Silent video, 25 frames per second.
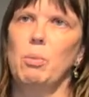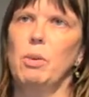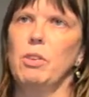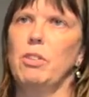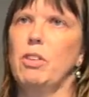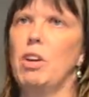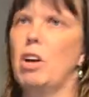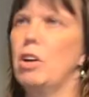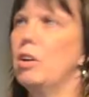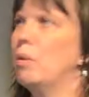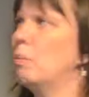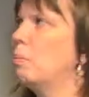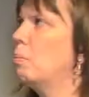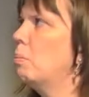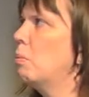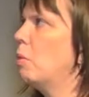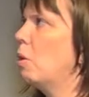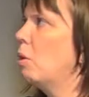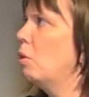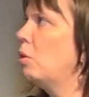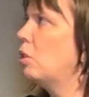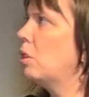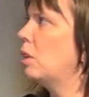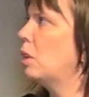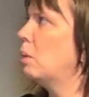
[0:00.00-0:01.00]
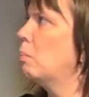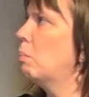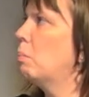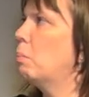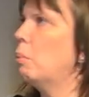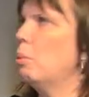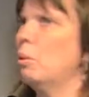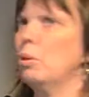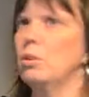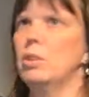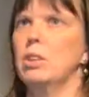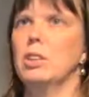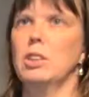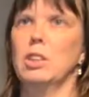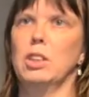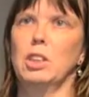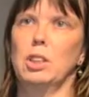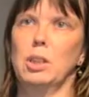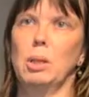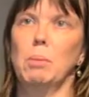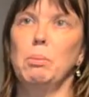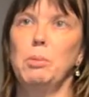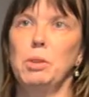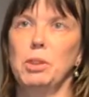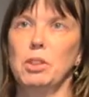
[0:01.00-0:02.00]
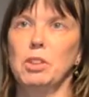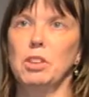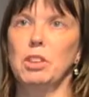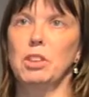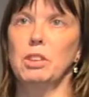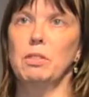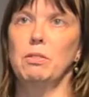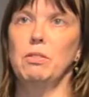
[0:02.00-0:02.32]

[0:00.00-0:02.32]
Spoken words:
What are the most important assumptions?